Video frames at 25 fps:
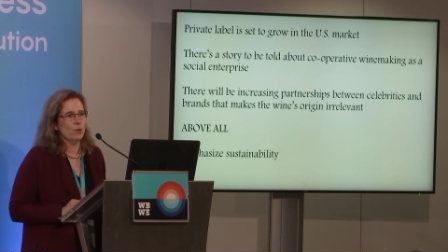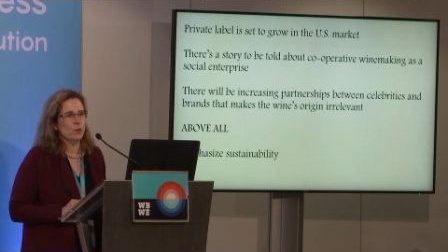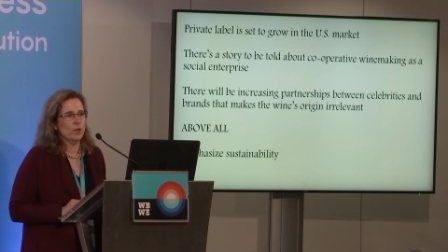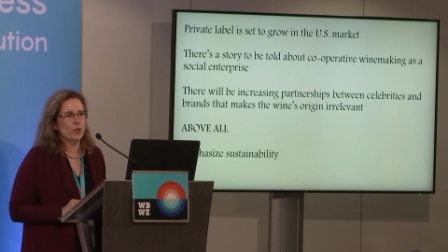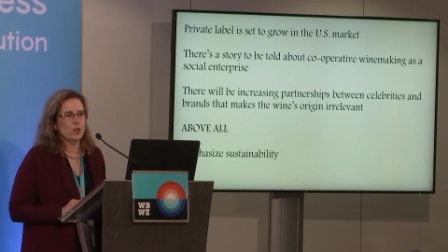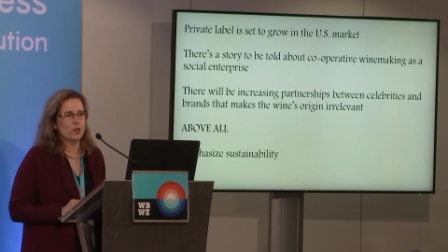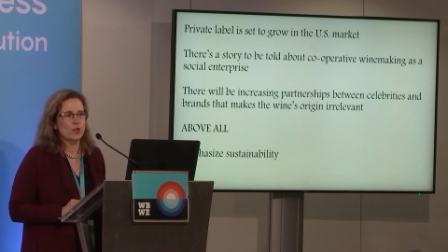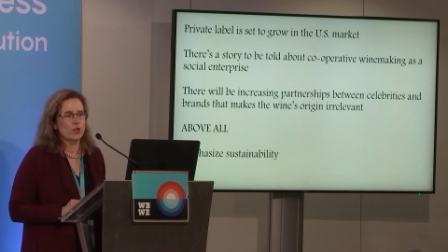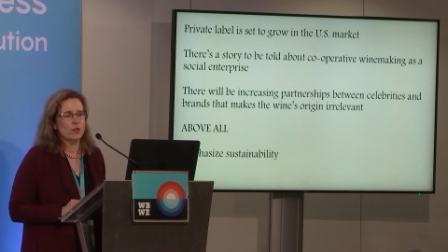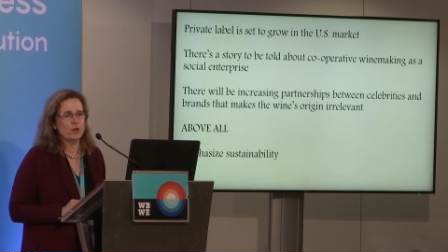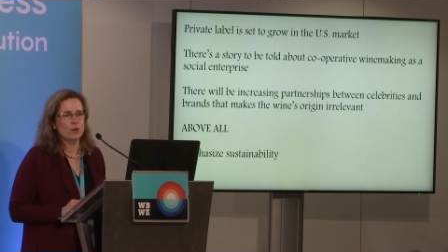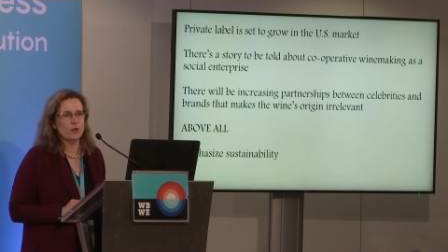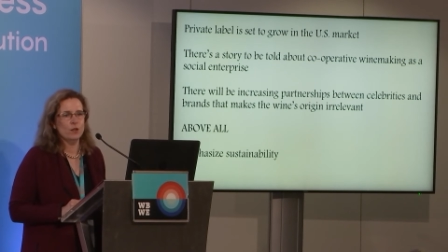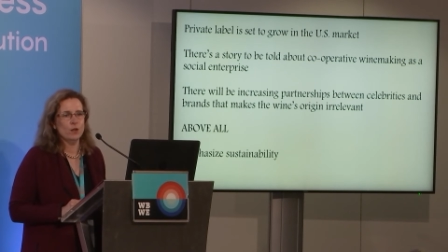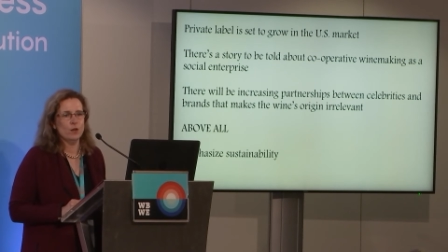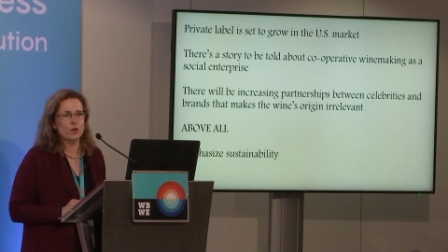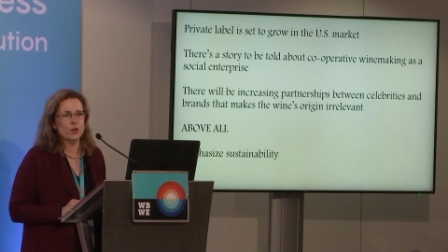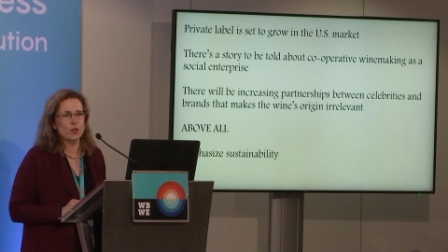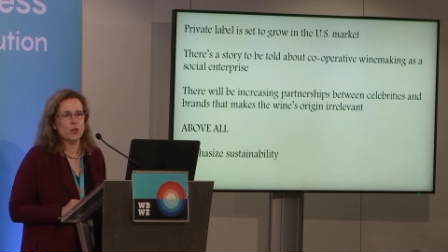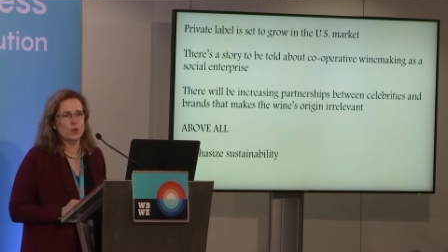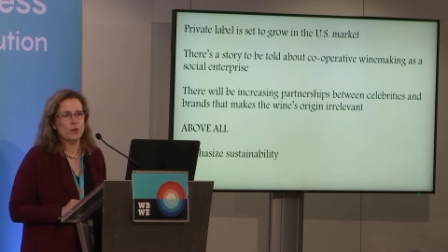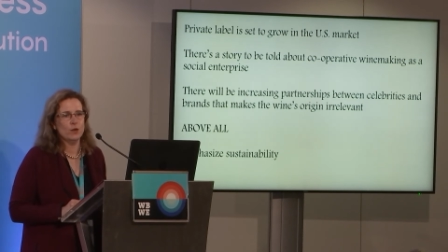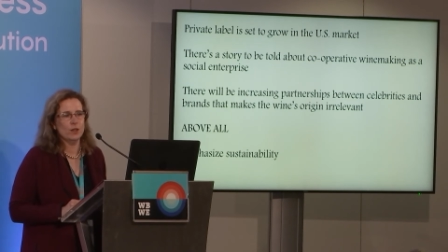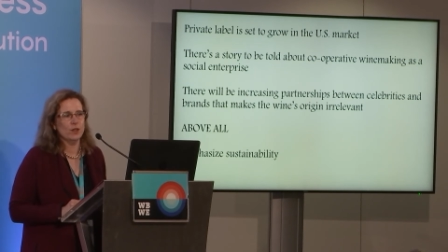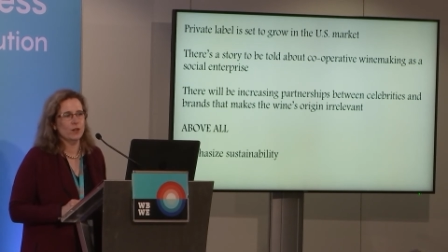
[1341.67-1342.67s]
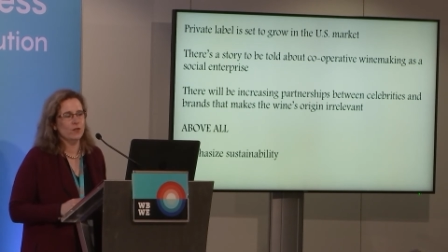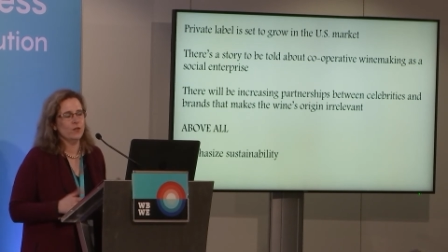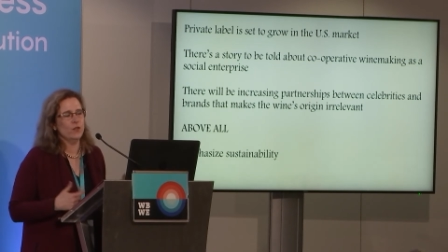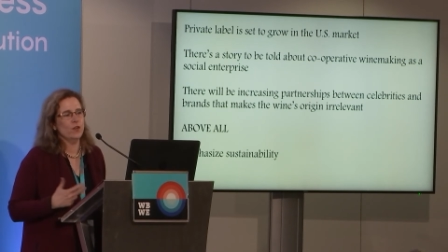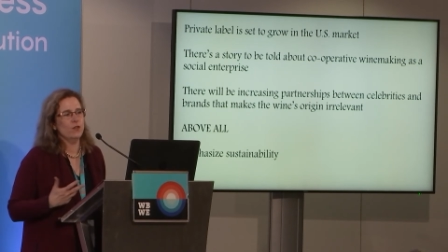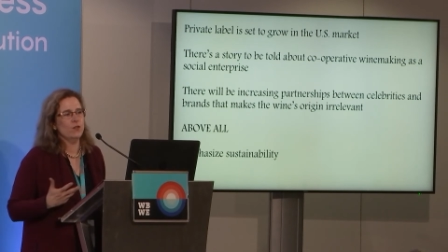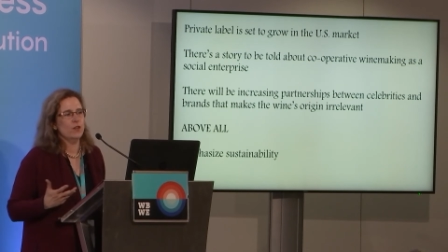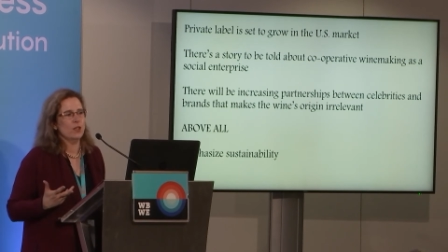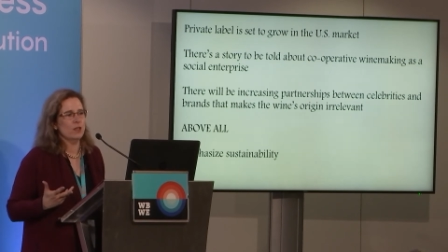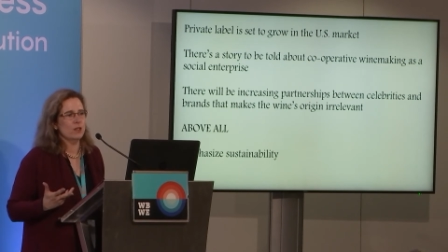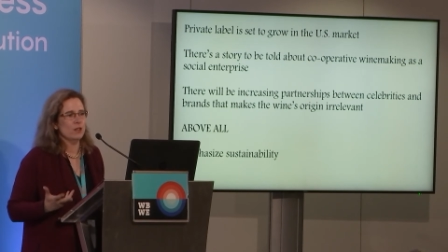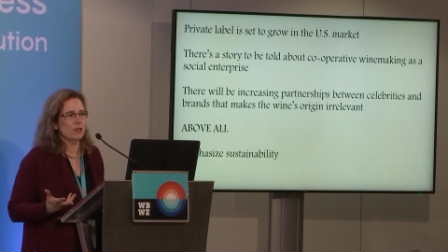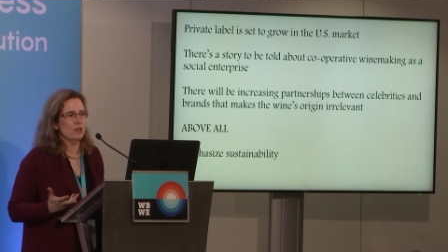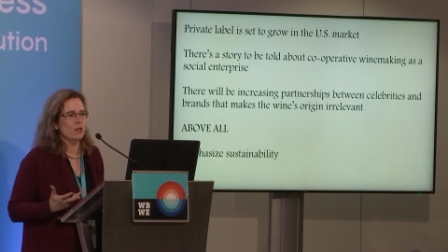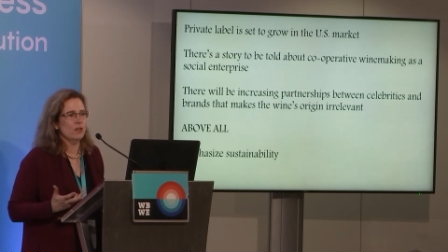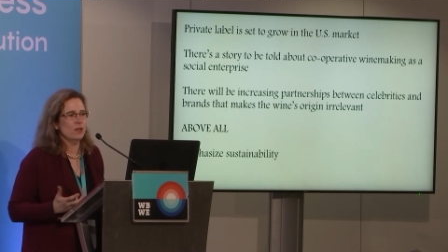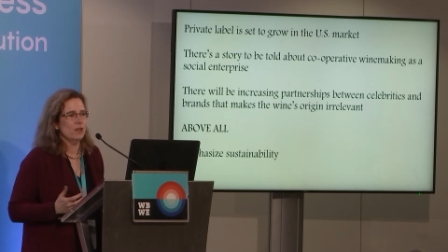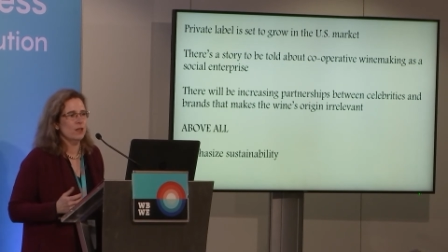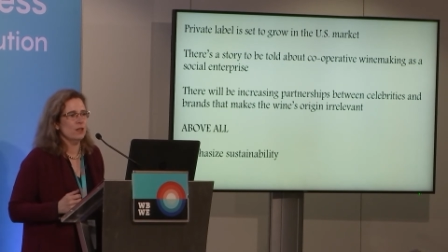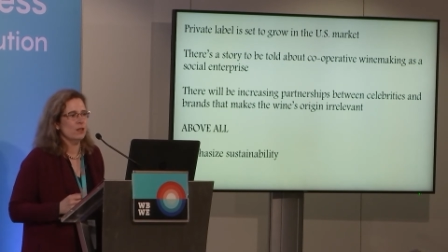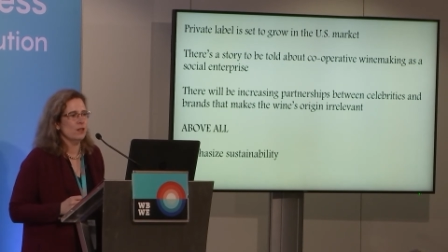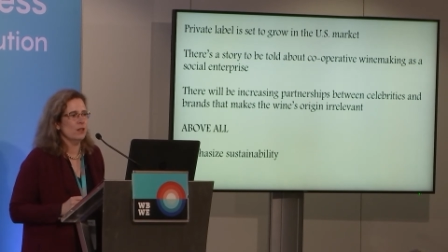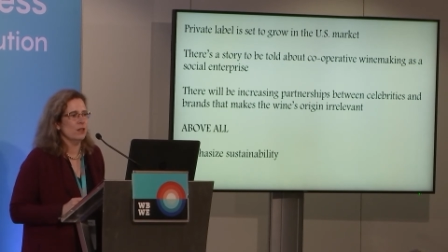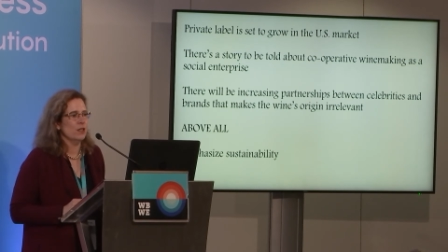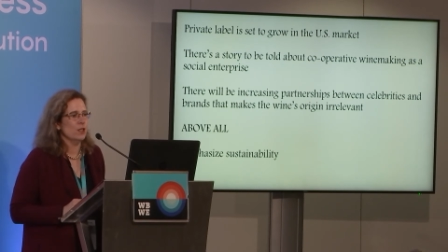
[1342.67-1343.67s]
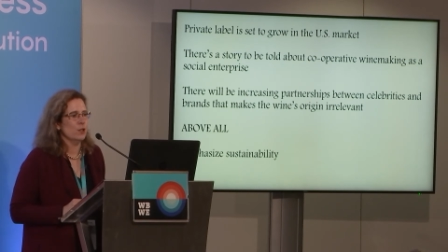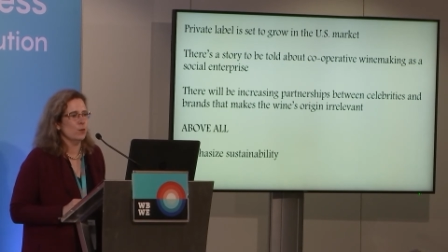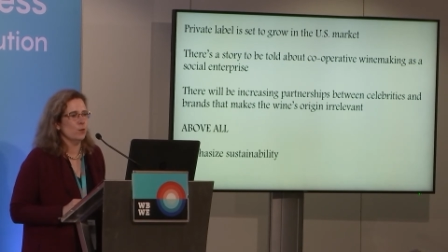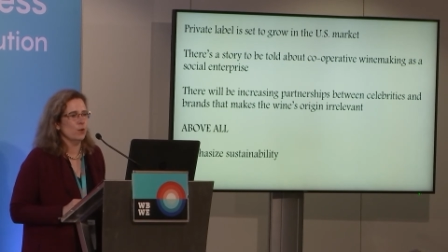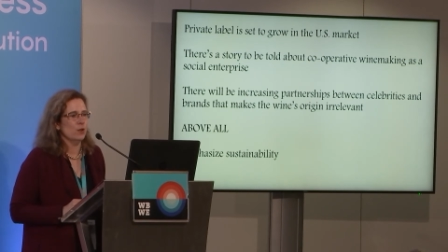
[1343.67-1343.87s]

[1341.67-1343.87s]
which you know during the 50s and 60s